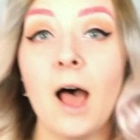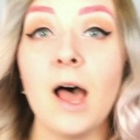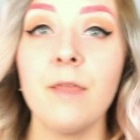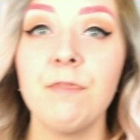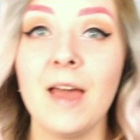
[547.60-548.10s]

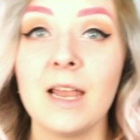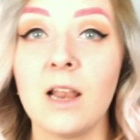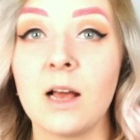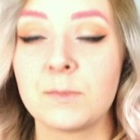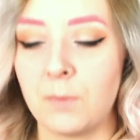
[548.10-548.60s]
And then
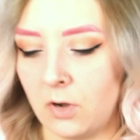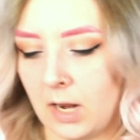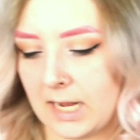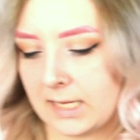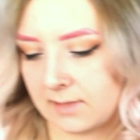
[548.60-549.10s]
last but
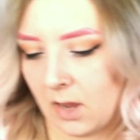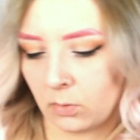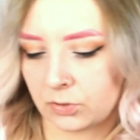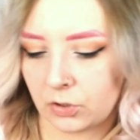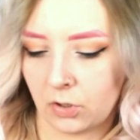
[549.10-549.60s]
not least, I
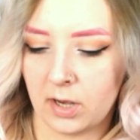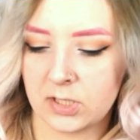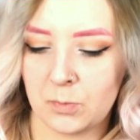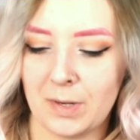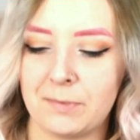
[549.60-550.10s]
also got a
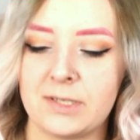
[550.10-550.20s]
sweet